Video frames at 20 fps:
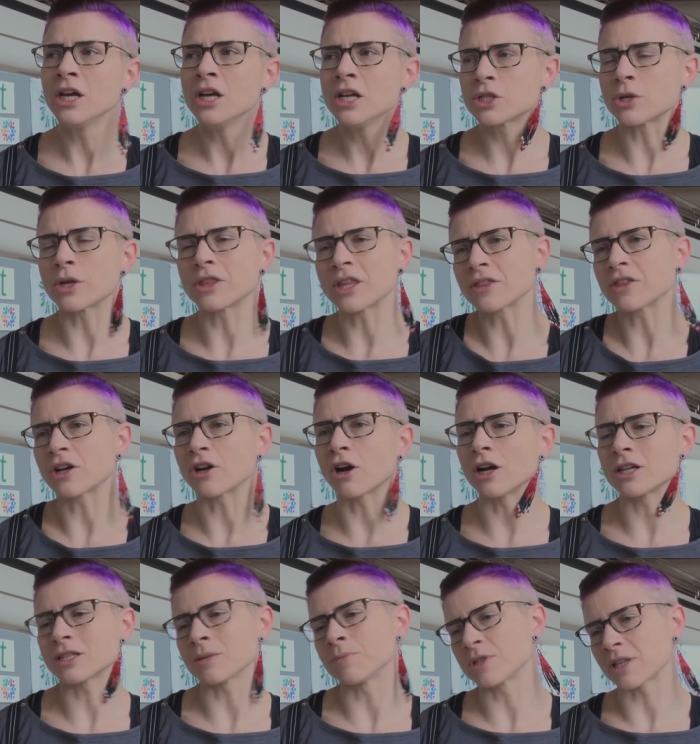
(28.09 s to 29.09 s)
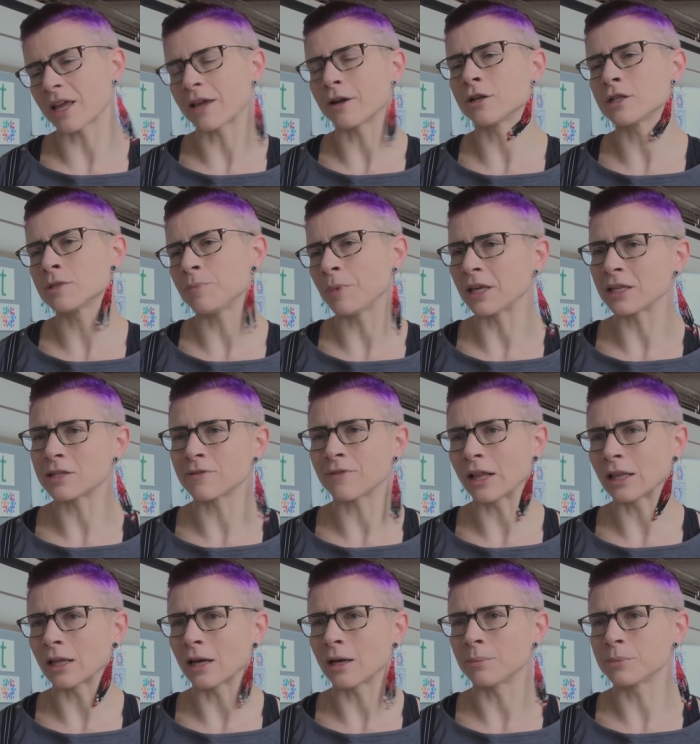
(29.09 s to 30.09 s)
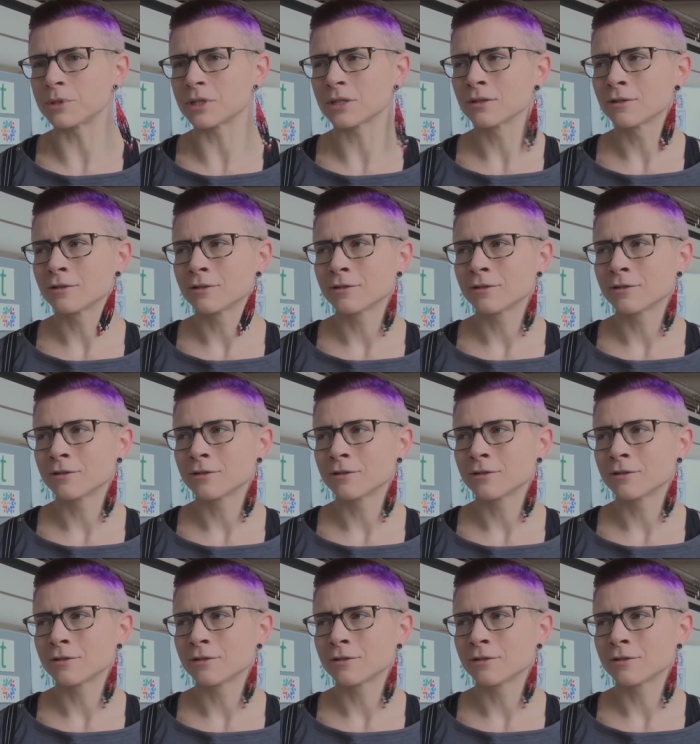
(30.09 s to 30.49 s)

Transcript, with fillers: So I think there are some standards being developed.